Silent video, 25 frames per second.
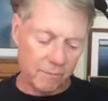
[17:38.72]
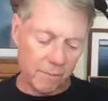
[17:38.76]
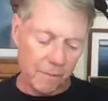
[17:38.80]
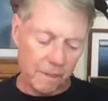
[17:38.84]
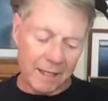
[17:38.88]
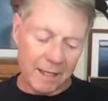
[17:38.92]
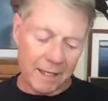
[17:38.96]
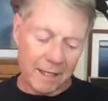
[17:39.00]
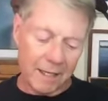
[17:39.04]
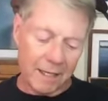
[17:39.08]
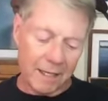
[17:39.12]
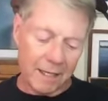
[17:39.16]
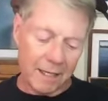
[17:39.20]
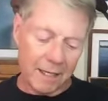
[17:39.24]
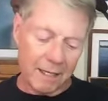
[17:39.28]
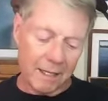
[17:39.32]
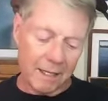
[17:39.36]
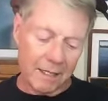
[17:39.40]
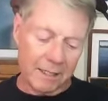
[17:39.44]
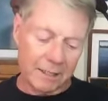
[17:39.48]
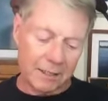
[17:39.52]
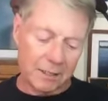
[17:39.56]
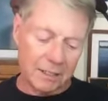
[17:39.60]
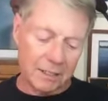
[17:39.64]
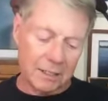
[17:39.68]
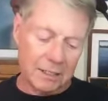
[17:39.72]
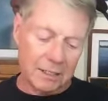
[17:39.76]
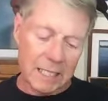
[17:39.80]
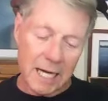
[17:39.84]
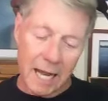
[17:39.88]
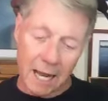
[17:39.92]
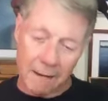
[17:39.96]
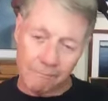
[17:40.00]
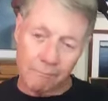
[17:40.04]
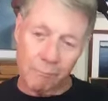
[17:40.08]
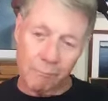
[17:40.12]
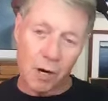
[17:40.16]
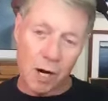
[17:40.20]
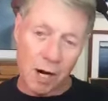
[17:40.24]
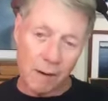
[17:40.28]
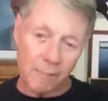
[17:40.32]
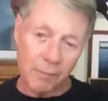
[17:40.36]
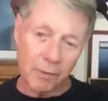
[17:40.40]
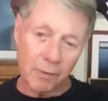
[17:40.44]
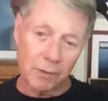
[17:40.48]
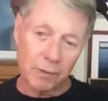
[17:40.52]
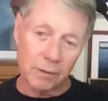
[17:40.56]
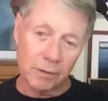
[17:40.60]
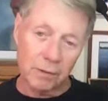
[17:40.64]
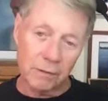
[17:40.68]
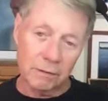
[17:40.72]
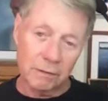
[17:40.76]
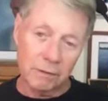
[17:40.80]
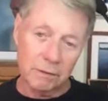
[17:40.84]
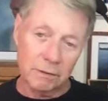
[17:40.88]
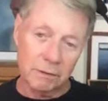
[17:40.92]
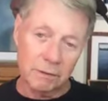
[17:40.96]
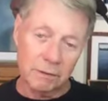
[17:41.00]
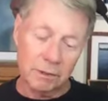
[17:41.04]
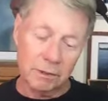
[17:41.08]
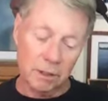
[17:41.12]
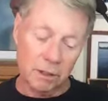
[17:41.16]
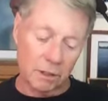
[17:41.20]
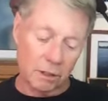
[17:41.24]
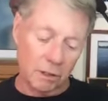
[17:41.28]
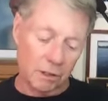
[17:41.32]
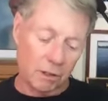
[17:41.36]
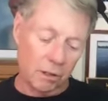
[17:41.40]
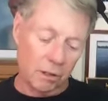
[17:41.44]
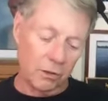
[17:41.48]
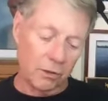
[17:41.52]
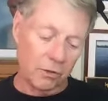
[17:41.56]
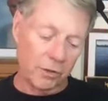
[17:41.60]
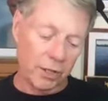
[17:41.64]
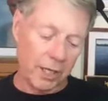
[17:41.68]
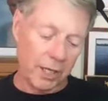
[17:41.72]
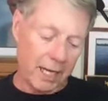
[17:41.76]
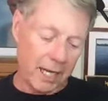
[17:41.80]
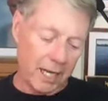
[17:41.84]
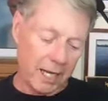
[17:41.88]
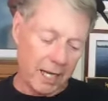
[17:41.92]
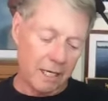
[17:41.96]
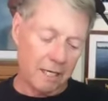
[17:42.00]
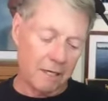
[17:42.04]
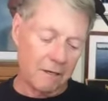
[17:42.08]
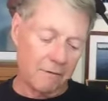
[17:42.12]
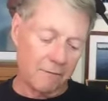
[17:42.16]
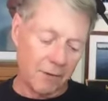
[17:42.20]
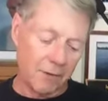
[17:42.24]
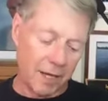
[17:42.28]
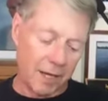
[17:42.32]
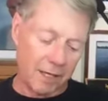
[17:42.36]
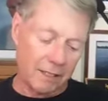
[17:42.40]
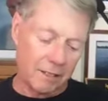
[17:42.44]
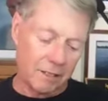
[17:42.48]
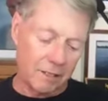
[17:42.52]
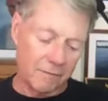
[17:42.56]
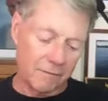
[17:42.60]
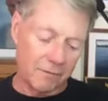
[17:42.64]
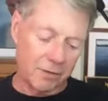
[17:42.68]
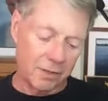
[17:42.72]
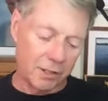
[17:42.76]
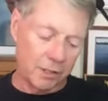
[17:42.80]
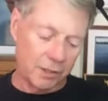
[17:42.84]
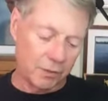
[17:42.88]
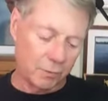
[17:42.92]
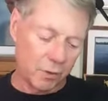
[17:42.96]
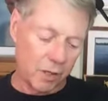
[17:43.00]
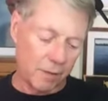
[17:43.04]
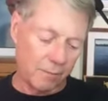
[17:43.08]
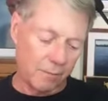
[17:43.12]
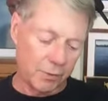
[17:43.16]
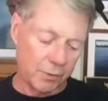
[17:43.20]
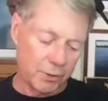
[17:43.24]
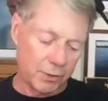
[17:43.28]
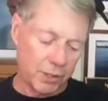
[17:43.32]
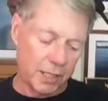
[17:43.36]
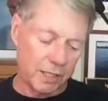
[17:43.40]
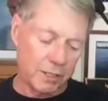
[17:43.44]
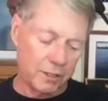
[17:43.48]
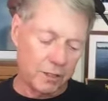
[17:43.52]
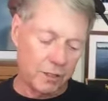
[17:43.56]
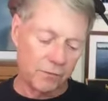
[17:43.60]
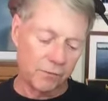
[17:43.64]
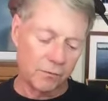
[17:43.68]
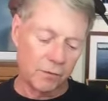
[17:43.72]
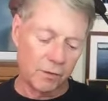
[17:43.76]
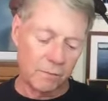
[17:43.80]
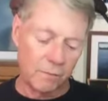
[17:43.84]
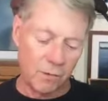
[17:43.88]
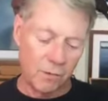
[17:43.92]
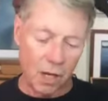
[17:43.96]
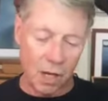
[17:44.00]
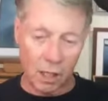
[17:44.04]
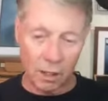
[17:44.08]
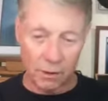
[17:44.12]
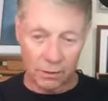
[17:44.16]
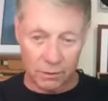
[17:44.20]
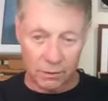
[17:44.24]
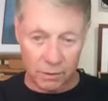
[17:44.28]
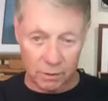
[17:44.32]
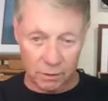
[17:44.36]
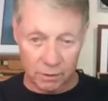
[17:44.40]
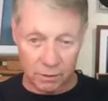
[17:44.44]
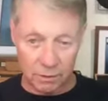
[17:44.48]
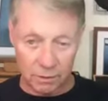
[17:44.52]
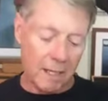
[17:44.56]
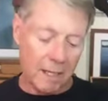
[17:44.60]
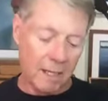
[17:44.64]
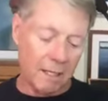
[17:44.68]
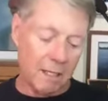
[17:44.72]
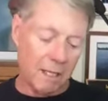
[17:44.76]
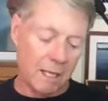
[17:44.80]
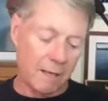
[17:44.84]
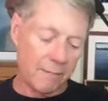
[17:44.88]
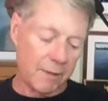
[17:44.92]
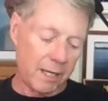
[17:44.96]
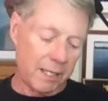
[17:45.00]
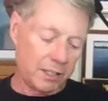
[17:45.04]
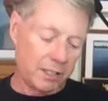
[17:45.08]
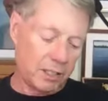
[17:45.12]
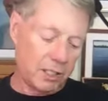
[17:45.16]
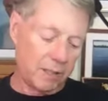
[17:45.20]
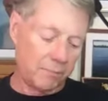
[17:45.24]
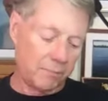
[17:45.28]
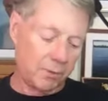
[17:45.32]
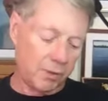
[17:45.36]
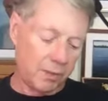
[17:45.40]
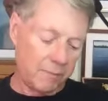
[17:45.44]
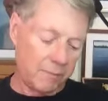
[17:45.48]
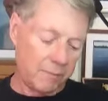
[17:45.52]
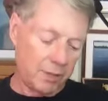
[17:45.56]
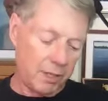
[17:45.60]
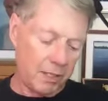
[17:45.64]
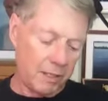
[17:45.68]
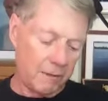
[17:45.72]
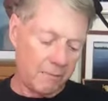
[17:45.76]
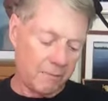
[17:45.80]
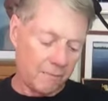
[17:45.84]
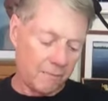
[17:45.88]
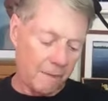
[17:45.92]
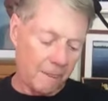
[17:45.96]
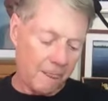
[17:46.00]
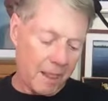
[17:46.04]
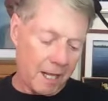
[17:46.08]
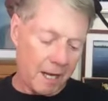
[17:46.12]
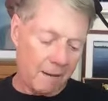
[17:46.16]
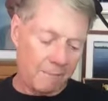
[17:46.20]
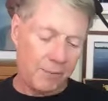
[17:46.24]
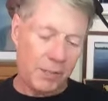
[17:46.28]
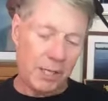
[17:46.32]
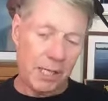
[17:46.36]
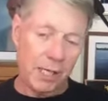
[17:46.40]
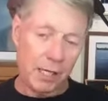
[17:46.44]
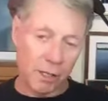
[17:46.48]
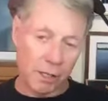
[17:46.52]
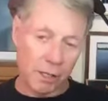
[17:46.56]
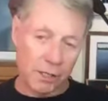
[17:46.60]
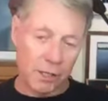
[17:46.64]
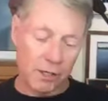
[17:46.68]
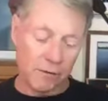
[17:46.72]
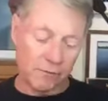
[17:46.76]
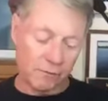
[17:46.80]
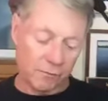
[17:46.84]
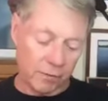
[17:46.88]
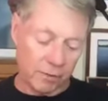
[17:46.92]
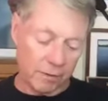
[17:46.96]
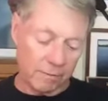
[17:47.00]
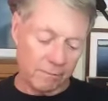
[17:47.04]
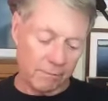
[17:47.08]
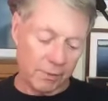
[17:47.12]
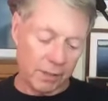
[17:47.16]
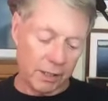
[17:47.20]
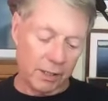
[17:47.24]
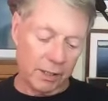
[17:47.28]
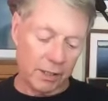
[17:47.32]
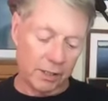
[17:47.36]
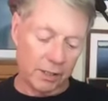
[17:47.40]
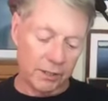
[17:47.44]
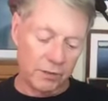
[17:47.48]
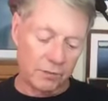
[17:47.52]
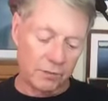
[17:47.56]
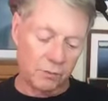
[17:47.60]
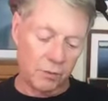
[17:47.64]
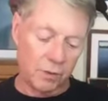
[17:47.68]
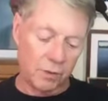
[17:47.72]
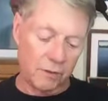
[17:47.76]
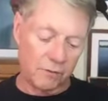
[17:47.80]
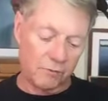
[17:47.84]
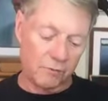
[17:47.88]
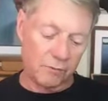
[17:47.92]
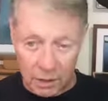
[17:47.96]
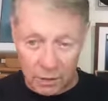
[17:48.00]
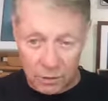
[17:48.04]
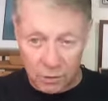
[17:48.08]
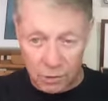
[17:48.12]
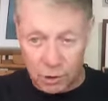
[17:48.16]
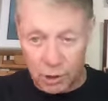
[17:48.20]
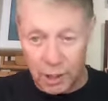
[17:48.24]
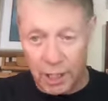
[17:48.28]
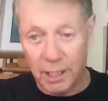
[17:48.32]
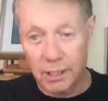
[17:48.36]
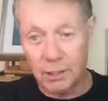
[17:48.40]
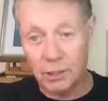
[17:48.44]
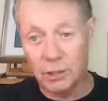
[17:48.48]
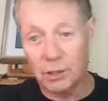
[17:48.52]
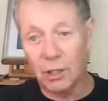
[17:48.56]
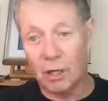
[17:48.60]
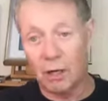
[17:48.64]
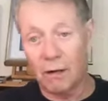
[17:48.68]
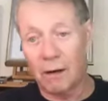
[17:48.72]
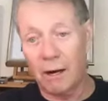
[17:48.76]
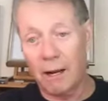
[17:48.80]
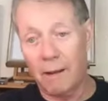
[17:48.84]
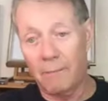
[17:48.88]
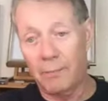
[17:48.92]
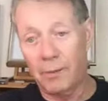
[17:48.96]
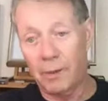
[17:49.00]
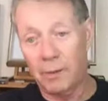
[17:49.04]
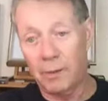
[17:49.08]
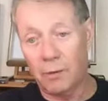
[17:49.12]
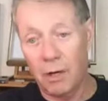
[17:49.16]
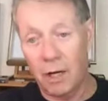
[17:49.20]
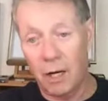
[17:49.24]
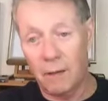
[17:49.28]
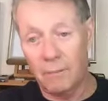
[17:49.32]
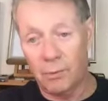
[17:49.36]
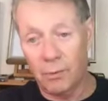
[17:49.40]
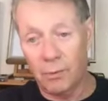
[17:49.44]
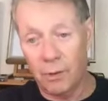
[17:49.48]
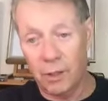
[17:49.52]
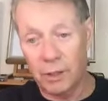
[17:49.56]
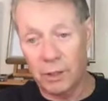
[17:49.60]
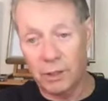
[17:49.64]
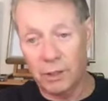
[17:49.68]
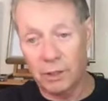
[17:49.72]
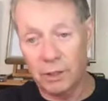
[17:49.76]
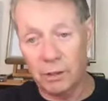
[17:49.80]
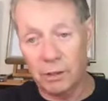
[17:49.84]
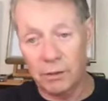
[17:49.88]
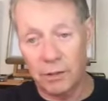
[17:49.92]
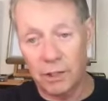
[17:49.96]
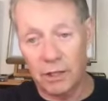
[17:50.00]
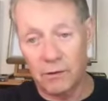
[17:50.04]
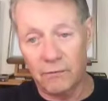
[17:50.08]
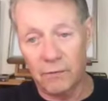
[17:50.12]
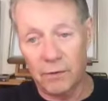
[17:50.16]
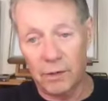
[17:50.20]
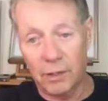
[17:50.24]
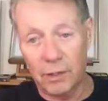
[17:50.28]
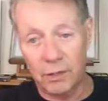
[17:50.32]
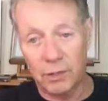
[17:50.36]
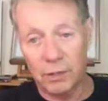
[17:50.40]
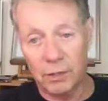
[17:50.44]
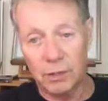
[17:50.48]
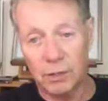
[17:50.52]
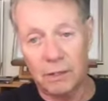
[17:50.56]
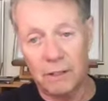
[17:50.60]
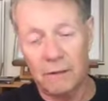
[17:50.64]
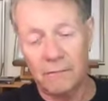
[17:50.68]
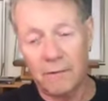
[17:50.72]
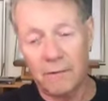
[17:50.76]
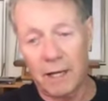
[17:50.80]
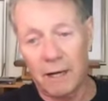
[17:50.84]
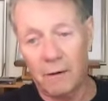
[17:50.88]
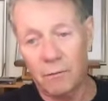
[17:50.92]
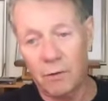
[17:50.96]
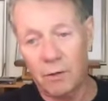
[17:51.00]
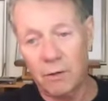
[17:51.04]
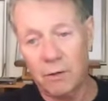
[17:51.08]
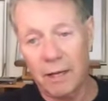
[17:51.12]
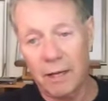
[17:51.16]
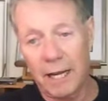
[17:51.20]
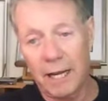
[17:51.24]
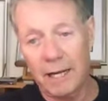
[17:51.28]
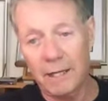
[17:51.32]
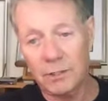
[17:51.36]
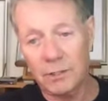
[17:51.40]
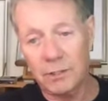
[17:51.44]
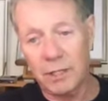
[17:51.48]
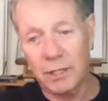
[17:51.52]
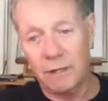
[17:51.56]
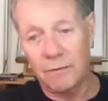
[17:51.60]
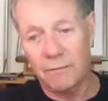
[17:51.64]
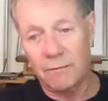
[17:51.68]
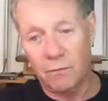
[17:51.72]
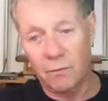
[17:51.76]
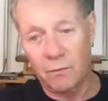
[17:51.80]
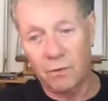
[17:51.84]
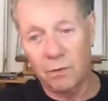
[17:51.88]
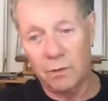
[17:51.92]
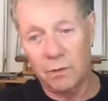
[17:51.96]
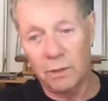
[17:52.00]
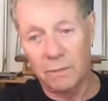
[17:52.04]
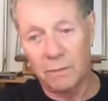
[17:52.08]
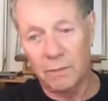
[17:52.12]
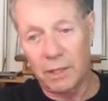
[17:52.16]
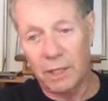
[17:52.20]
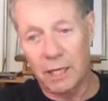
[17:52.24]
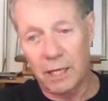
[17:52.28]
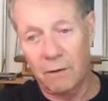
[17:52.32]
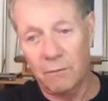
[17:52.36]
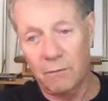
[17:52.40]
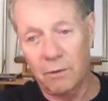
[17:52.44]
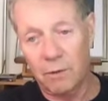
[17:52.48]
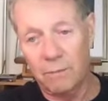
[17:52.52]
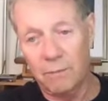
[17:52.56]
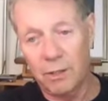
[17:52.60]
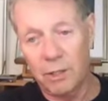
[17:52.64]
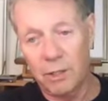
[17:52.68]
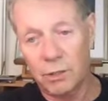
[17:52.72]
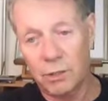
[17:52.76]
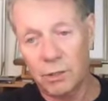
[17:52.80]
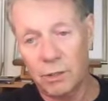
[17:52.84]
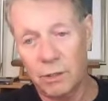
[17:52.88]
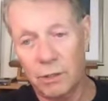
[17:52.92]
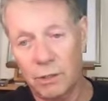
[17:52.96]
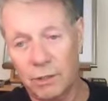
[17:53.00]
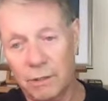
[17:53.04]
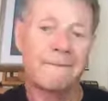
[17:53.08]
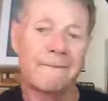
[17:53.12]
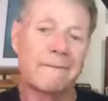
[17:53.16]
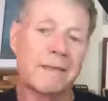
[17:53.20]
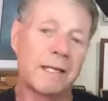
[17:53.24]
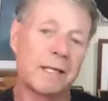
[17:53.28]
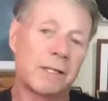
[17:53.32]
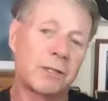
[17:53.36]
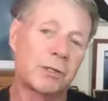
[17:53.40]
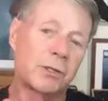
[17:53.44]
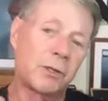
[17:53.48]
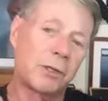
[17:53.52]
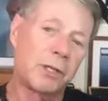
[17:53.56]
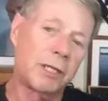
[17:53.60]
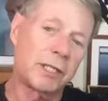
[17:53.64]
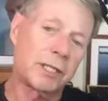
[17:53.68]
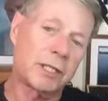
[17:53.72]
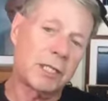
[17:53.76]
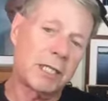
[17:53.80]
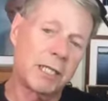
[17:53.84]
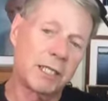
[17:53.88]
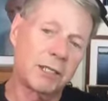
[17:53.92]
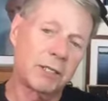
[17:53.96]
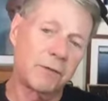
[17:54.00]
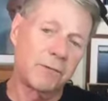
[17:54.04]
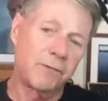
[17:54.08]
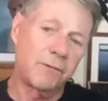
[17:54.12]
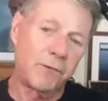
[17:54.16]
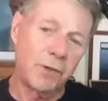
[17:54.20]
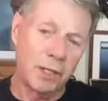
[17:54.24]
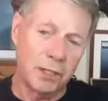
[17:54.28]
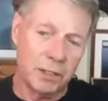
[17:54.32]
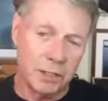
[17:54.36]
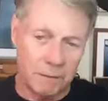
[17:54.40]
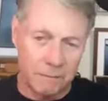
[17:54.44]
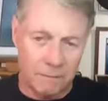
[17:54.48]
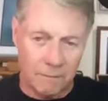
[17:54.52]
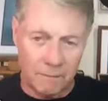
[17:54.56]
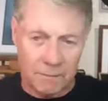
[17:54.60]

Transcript: it's not proper to conclude that any of the activities represent different molecules. They may simply appear different because we've changed our operational definition of how we assay for them, how we measure them. So these kinds of things,